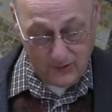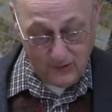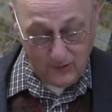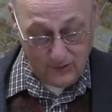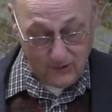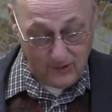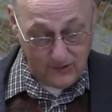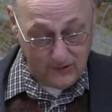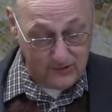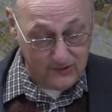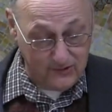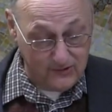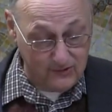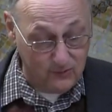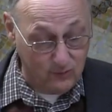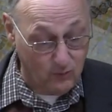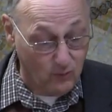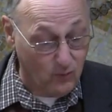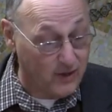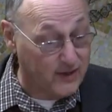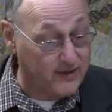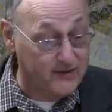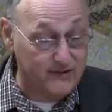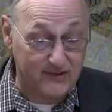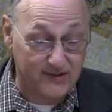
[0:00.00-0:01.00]
the sources,
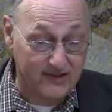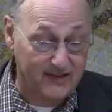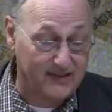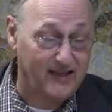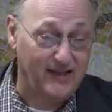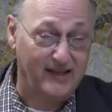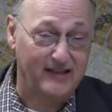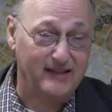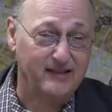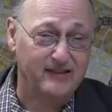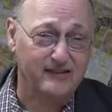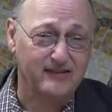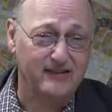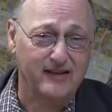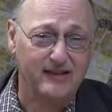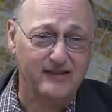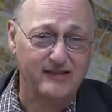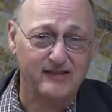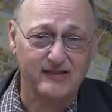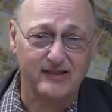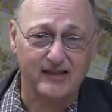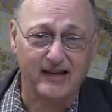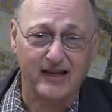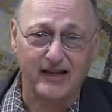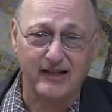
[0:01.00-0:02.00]
once again, as I
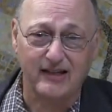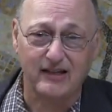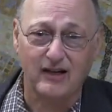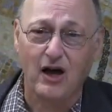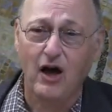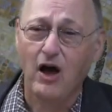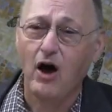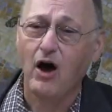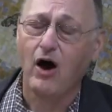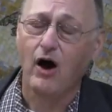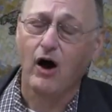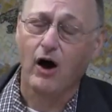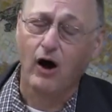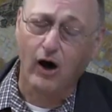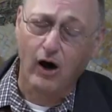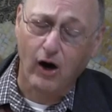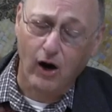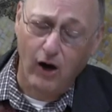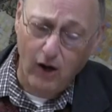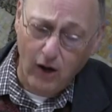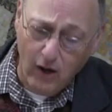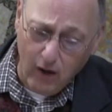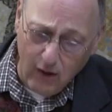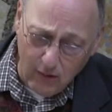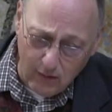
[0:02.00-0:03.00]
said,
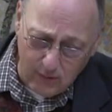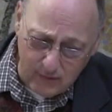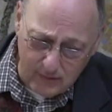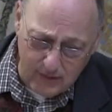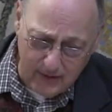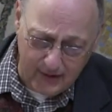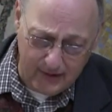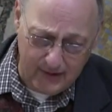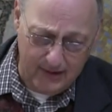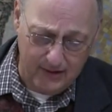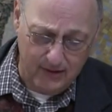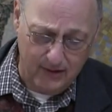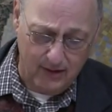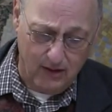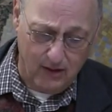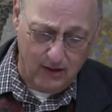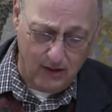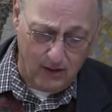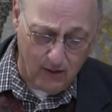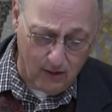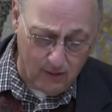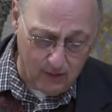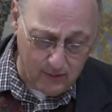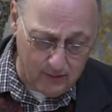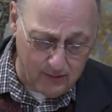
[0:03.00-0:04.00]
only,
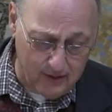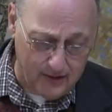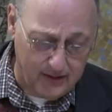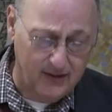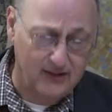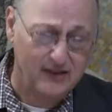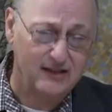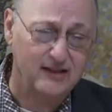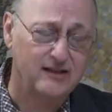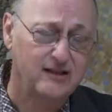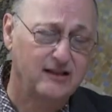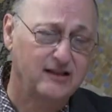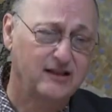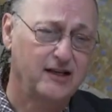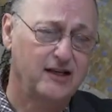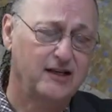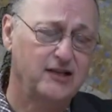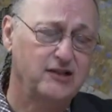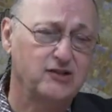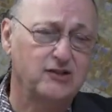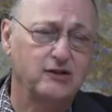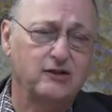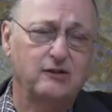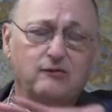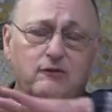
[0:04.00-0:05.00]
only an
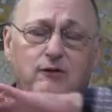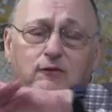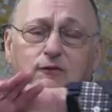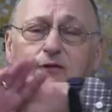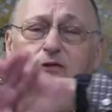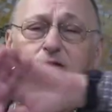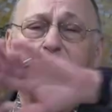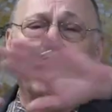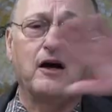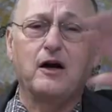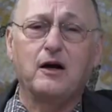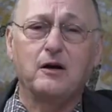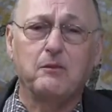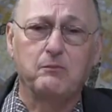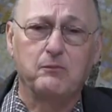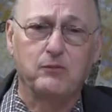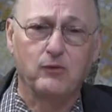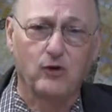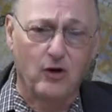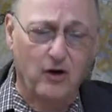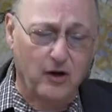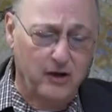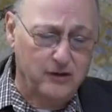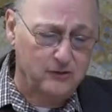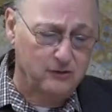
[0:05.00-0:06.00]
indication of a far
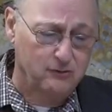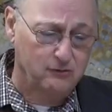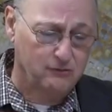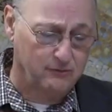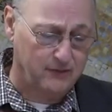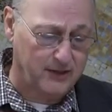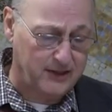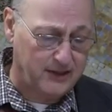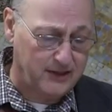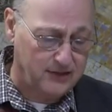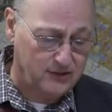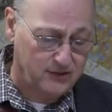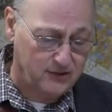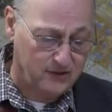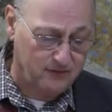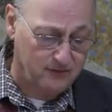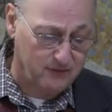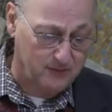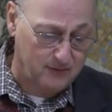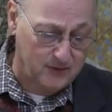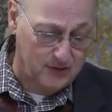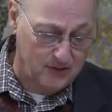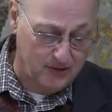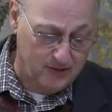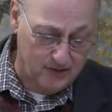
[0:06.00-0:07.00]
broader range
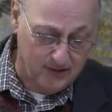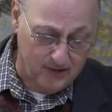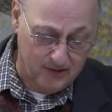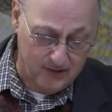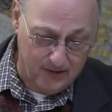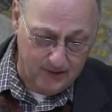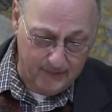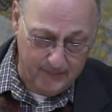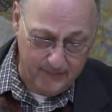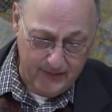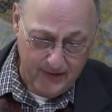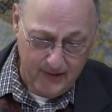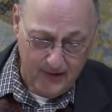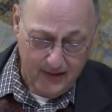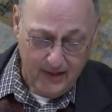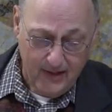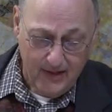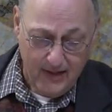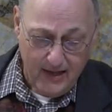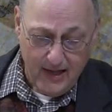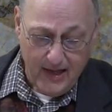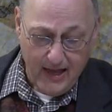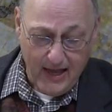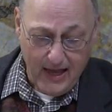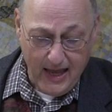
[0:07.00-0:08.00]
of material
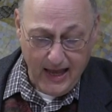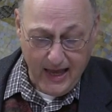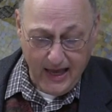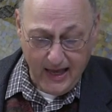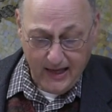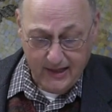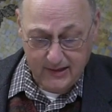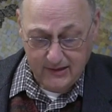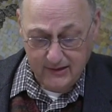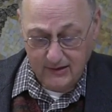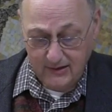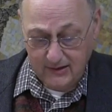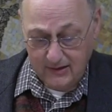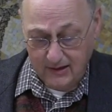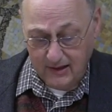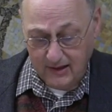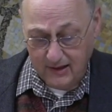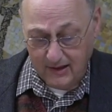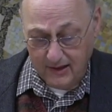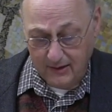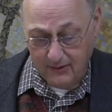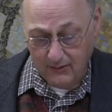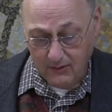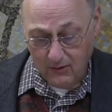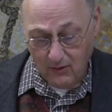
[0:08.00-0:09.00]
and
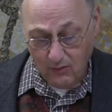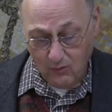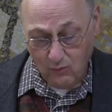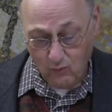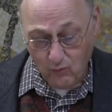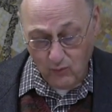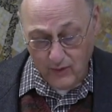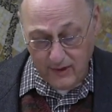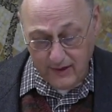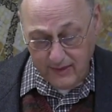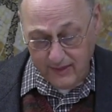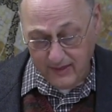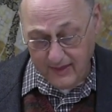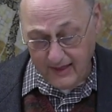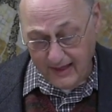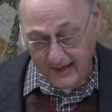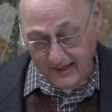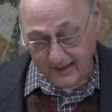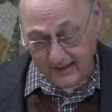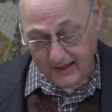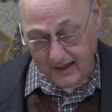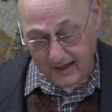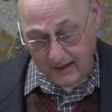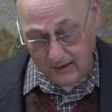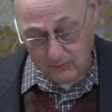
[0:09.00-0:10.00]
uh, with
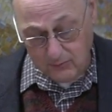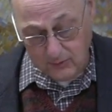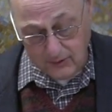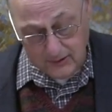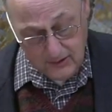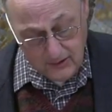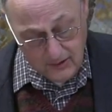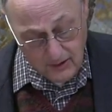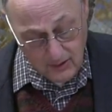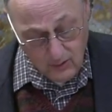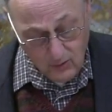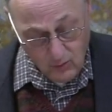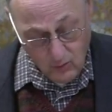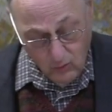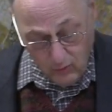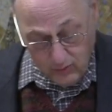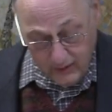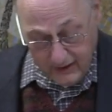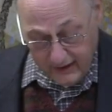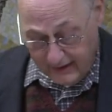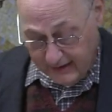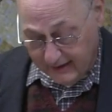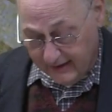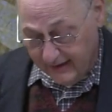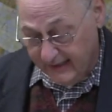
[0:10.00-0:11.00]
that, I would
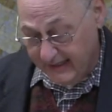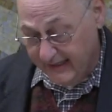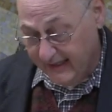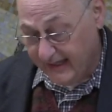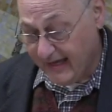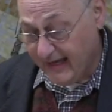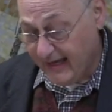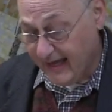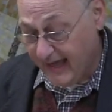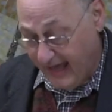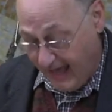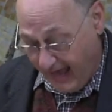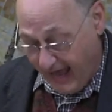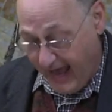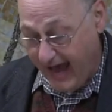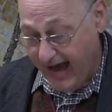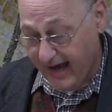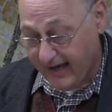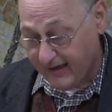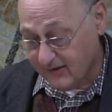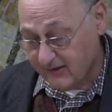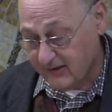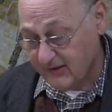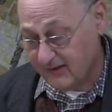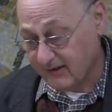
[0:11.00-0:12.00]
quickly
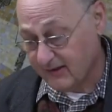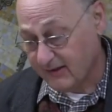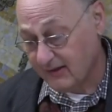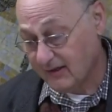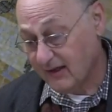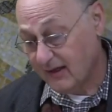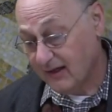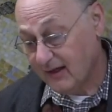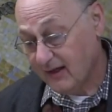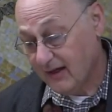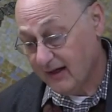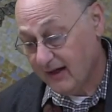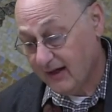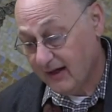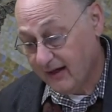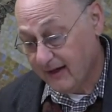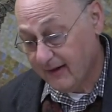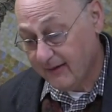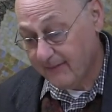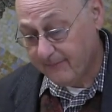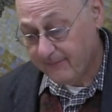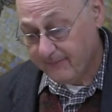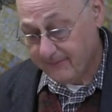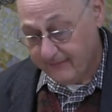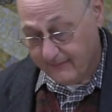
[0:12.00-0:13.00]
ask
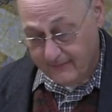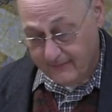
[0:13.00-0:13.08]
uh,